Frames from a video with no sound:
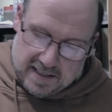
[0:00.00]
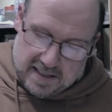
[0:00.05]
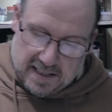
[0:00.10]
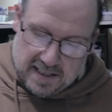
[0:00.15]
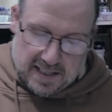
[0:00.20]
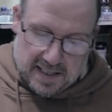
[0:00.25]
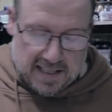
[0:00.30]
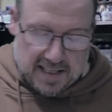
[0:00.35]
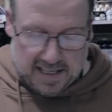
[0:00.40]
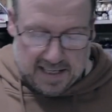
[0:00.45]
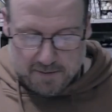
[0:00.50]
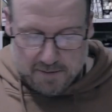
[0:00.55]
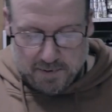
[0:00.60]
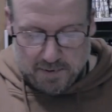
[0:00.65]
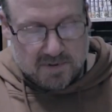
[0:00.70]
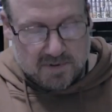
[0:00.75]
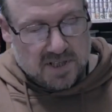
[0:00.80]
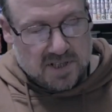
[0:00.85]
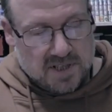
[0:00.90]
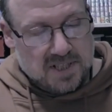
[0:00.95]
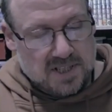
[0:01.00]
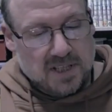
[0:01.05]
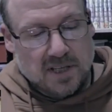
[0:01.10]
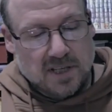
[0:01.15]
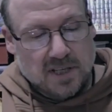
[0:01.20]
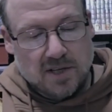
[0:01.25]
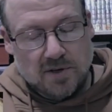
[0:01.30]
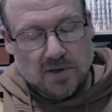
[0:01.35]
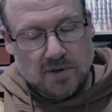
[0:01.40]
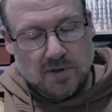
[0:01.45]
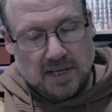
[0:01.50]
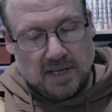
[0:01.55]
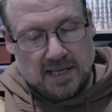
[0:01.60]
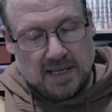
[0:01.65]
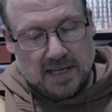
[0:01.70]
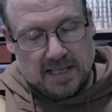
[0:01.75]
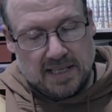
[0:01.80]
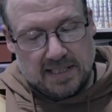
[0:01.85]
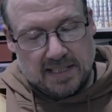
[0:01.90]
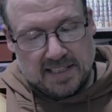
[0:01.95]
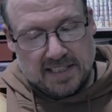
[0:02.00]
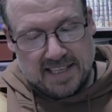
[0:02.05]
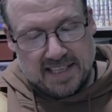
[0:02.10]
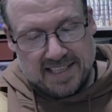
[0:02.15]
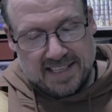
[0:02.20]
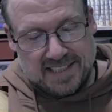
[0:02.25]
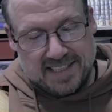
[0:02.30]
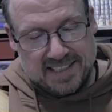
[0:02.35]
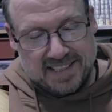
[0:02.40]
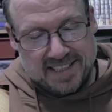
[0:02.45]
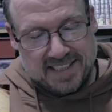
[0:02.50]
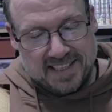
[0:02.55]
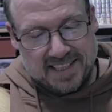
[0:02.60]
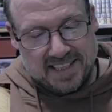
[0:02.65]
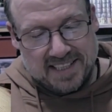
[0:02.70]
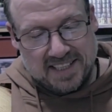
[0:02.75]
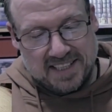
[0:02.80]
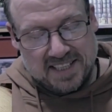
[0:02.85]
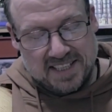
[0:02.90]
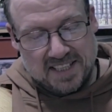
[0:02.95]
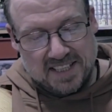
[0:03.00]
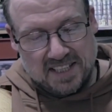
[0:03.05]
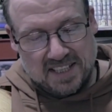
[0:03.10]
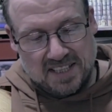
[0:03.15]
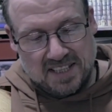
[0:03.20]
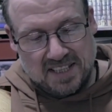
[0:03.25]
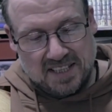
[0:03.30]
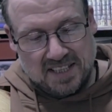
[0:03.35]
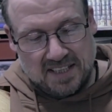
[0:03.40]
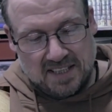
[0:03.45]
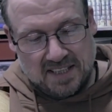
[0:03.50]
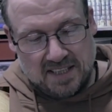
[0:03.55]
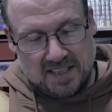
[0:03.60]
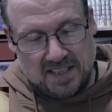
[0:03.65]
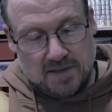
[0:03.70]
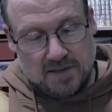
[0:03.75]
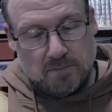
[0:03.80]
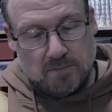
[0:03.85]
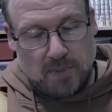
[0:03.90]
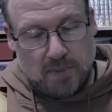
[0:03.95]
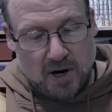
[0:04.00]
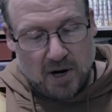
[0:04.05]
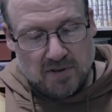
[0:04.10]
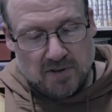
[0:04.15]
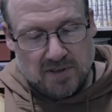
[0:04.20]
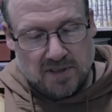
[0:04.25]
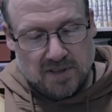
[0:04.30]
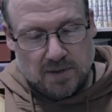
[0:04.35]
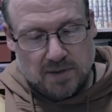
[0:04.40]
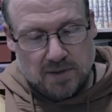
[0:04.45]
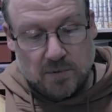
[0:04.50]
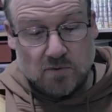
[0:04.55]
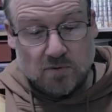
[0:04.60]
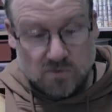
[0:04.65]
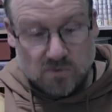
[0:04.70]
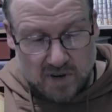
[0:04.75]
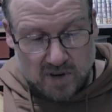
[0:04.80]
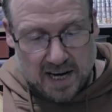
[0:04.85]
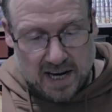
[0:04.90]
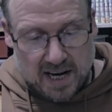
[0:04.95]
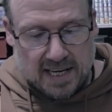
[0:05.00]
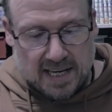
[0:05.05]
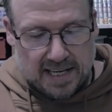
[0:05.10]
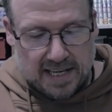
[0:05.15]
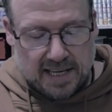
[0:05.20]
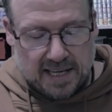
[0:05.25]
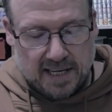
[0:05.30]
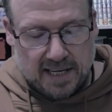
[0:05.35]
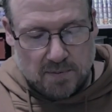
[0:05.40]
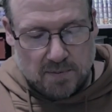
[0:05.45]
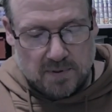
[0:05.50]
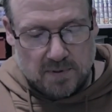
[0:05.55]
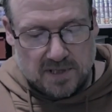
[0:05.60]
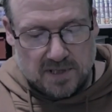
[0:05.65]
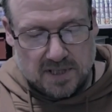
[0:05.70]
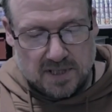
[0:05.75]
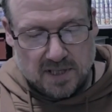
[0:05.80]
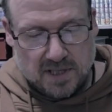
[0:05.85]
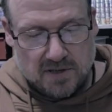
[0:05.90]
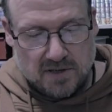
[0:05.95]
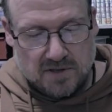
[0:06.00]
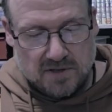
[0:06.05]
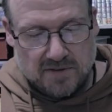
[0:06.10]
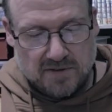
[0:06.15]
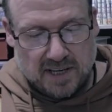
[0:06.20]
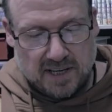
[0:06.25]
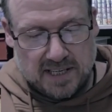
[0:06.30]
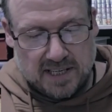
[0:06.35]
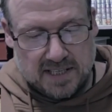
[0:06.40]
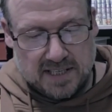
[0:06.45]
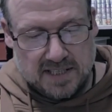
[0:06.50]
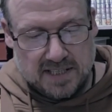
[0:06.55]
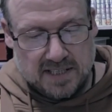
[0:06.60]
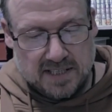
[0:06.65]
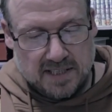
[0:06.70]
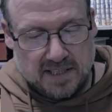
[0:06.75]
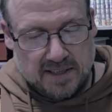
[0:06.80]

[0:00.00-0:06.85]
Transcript: and they come up to Tulu and there's their uh, both of them are really getting up into Tulu's face.